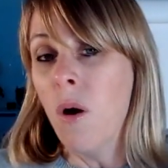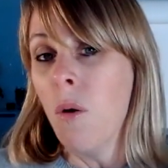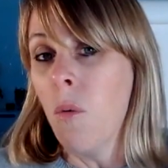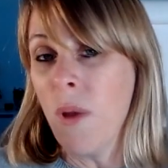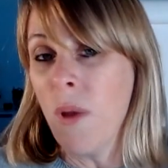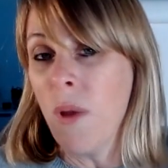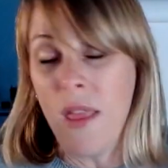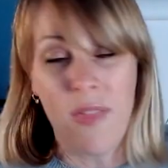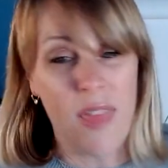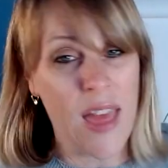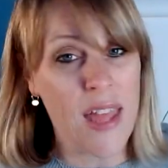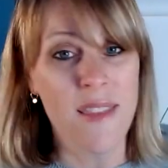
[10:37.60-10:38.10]

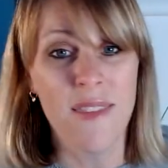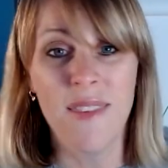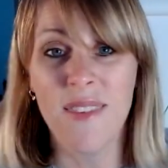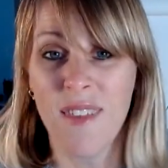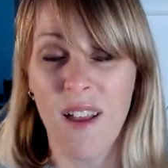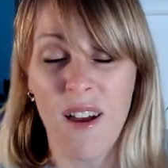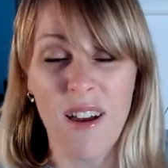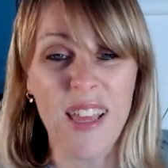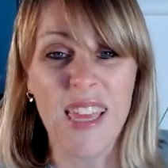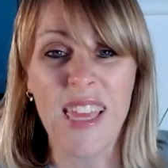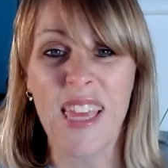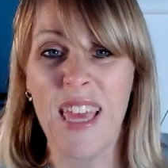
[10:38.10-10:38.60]
we then
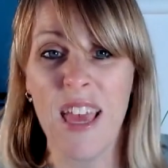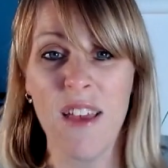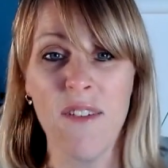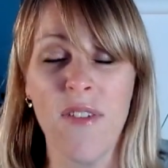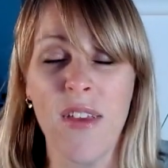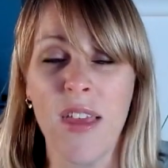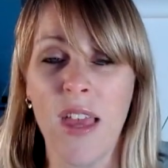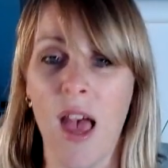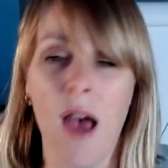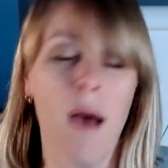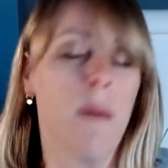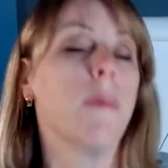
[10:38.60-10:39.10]
start
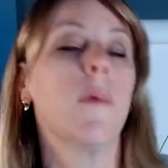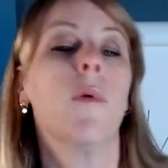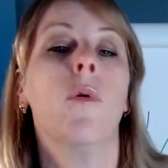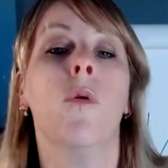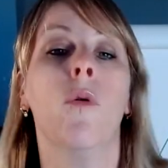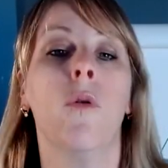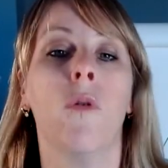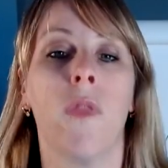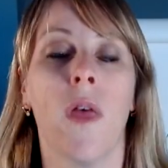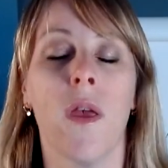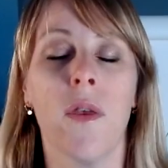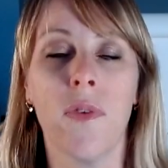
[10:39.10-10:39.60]
giving up
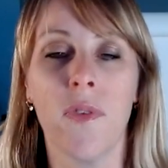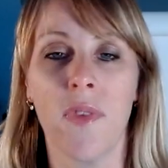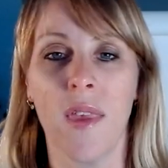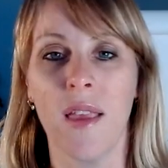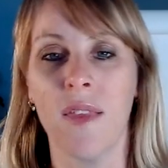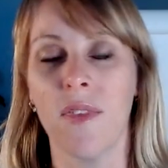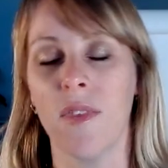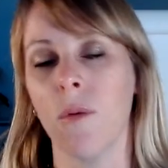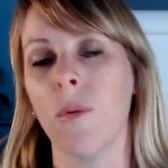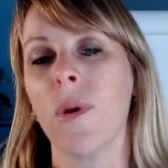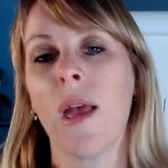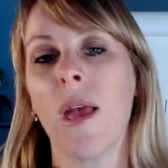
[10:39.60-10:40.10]
all those
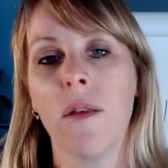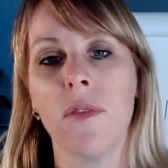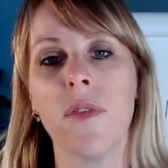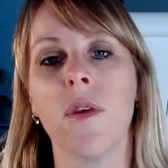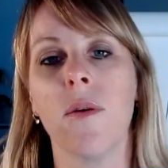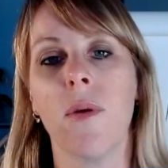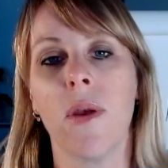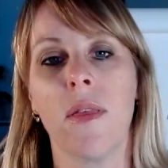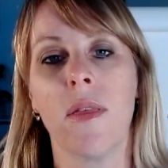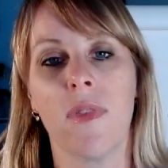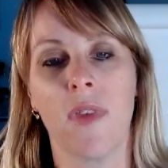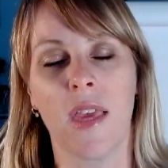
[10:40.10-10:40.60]
things that we are
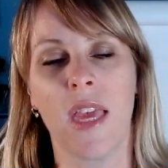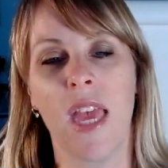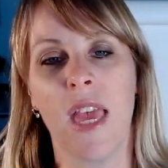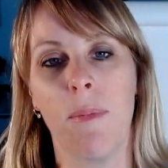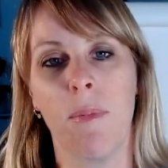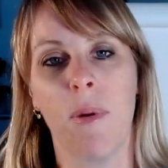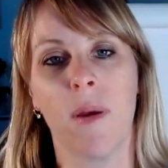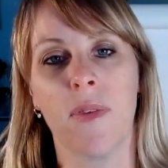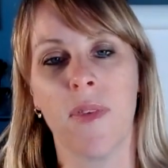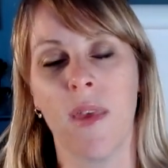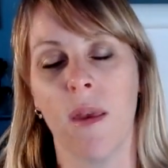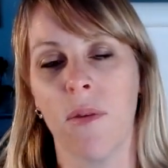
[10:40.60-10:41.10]
doing to
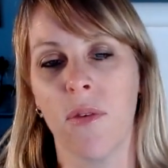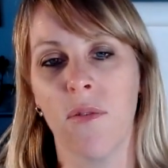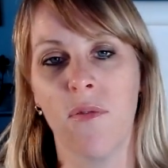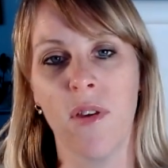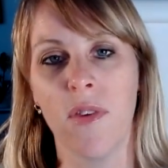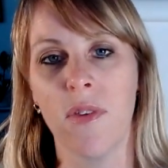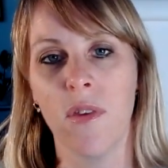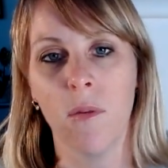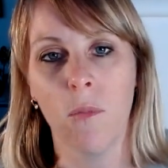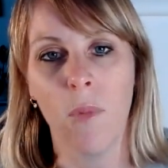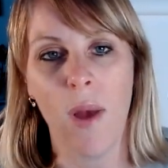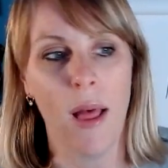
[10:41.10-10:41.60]
keep ourselves
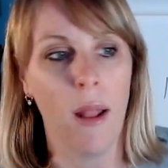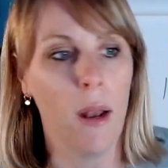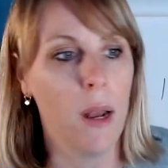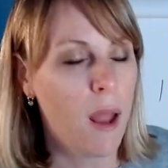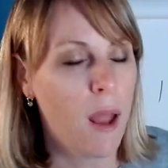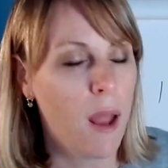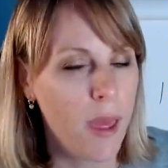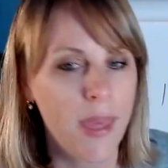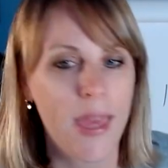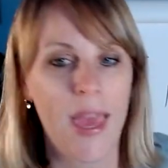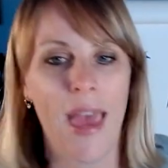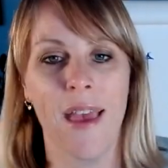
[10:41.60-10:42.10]
fit and well,
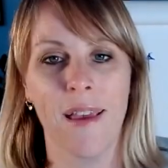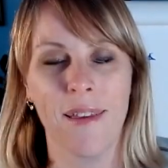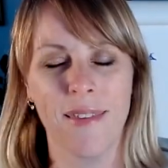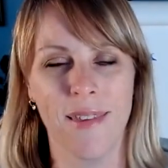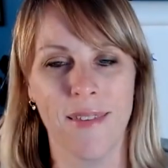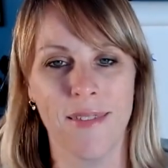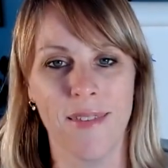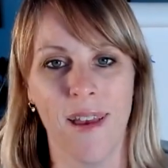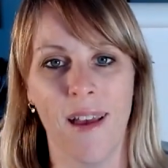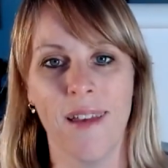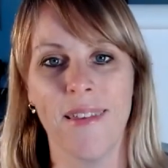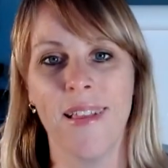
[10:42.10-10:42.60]
like
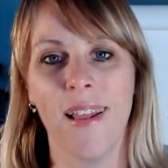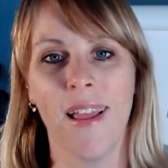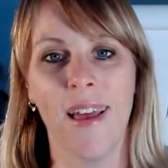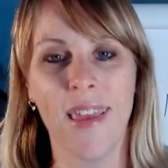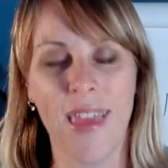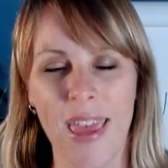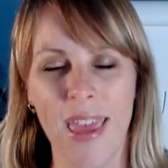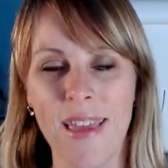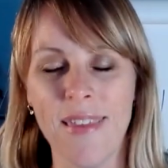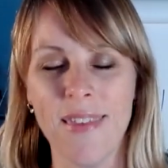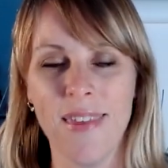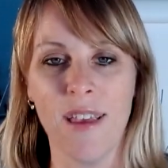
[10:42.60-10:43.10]
exercise,
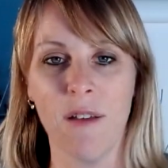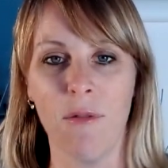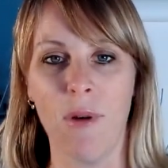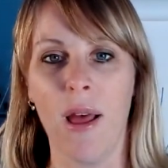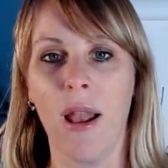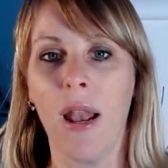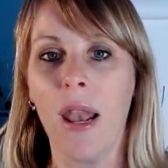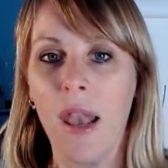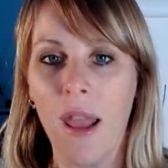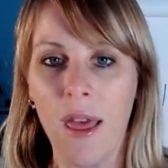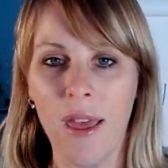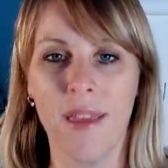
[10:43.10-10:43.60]
like eating
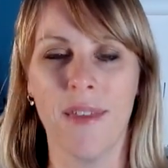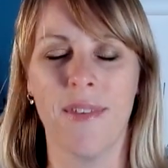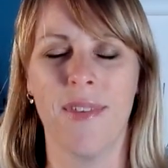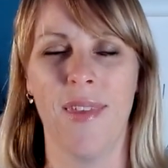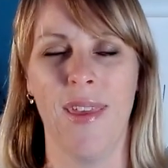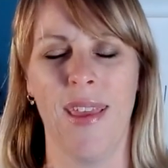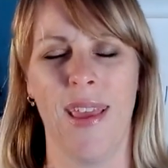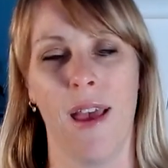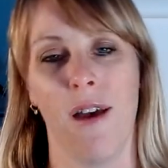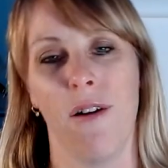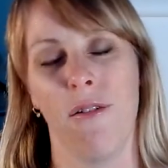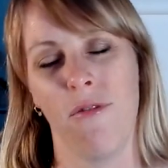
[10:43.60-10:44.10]
well, like
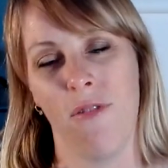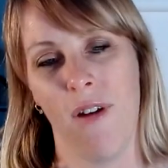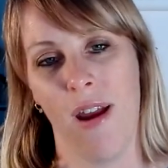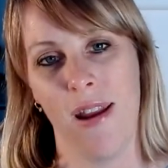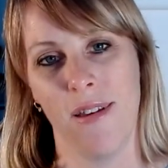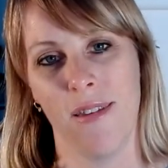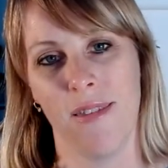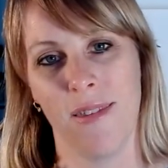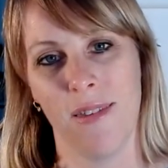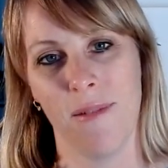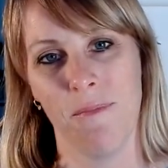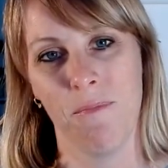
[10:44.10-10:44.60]
seeing our
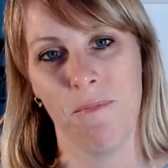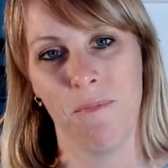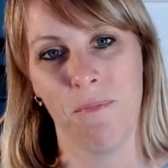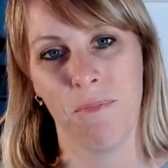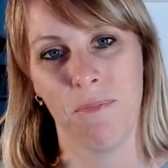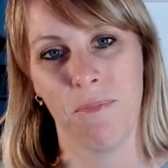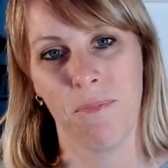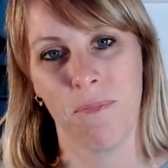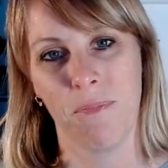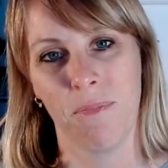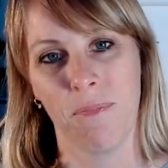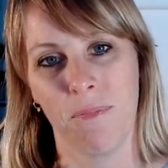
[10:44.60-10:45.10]
friends.
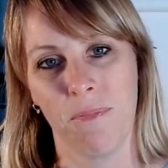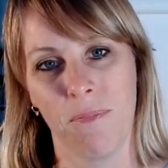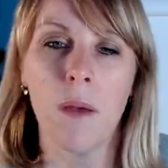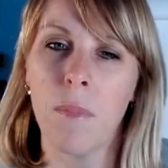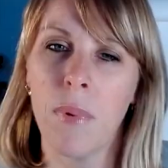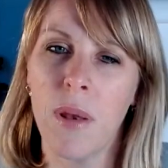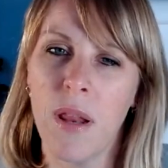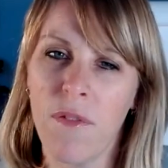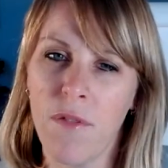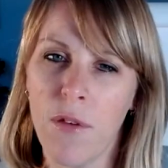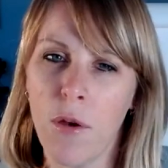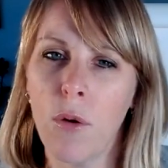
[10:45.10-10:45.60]

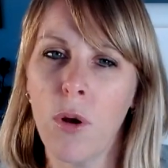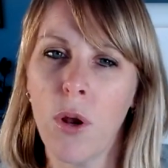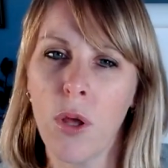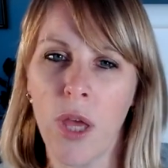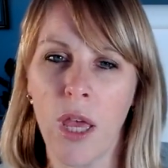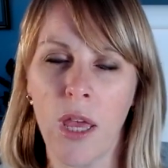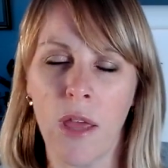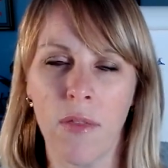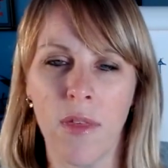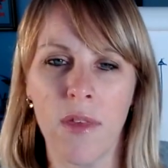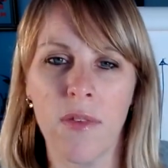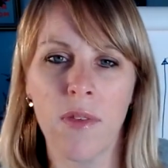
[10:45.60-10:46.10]
But if you're
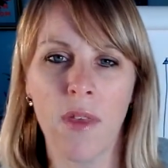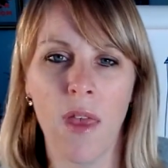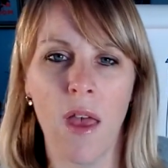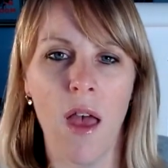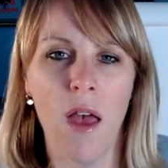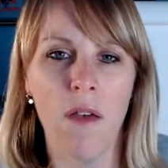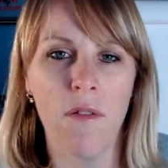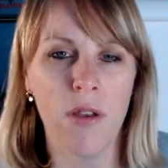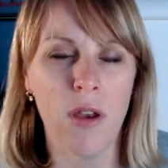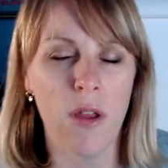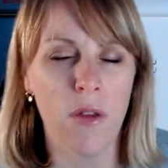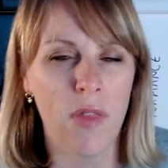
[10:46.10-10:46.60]
looking at this
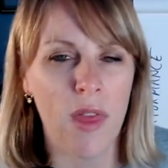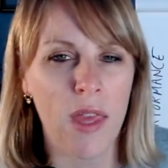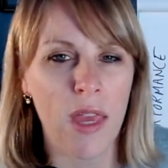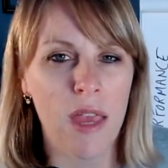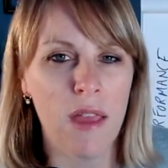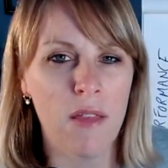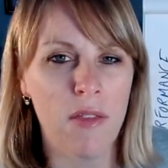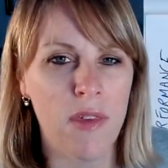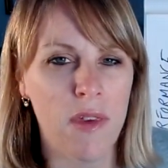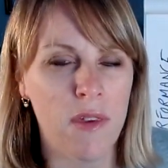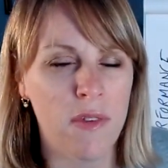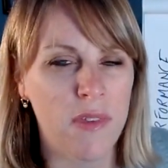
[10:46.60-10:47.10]
curve and you're
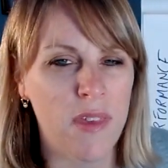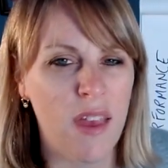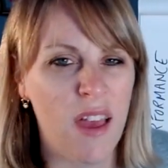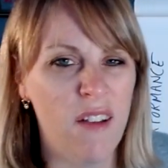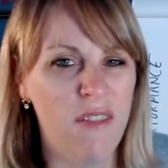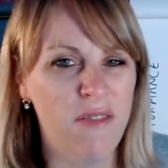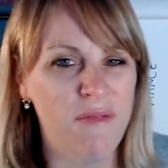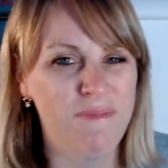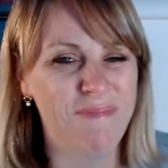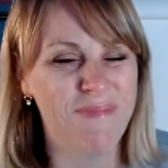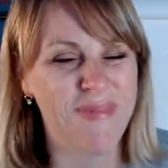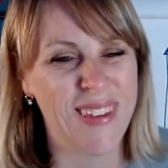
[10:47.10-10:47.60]
thinking to
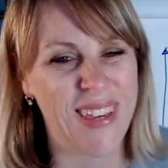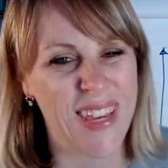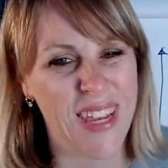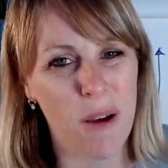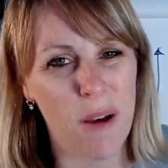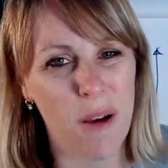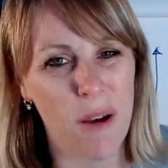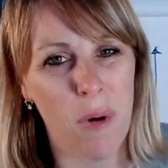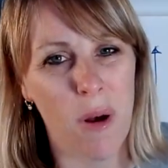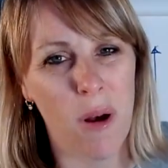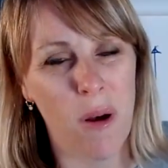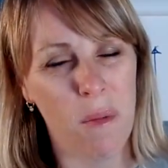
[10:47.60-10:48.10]
yourself, you
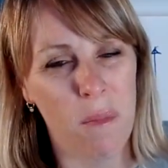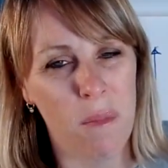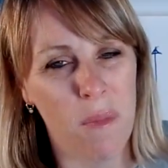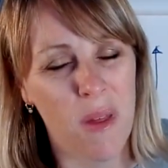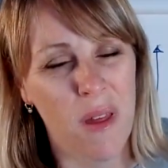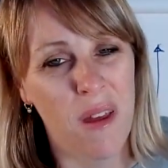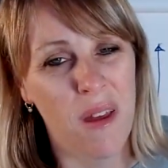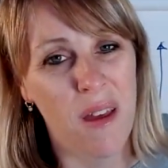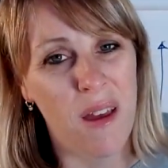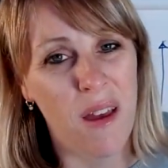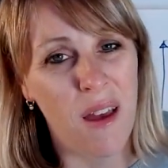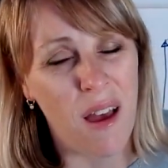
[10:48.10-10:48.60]
know what,
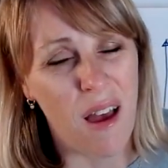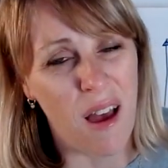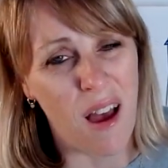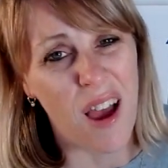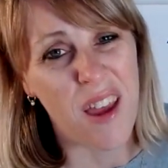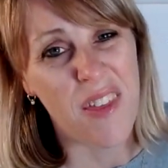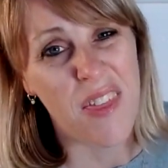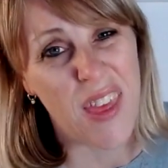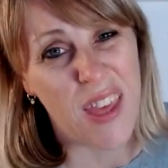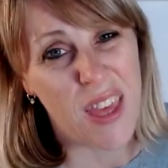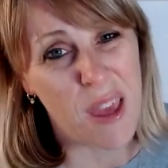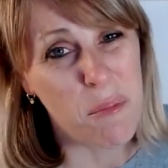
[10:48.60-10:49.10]
I
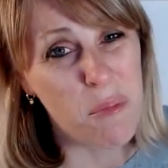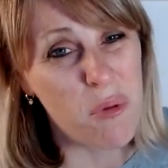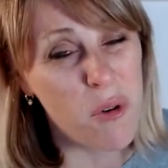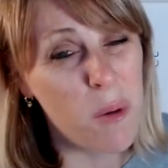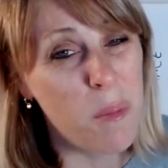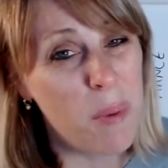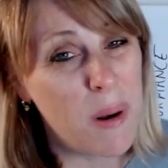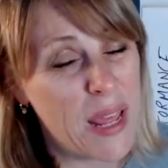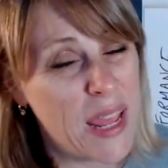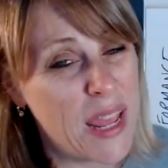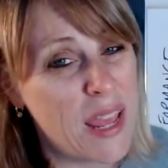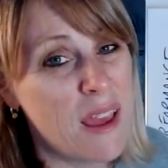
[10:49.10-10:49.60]
think I'm
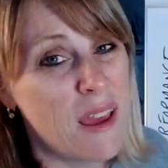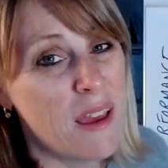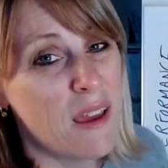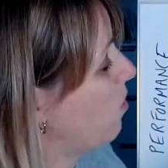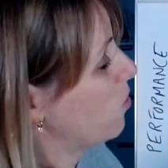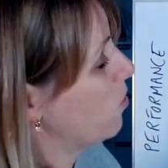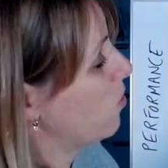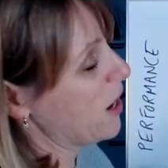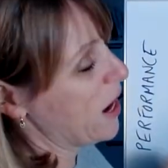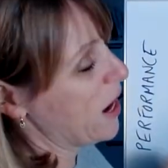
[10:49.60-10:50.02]
probably on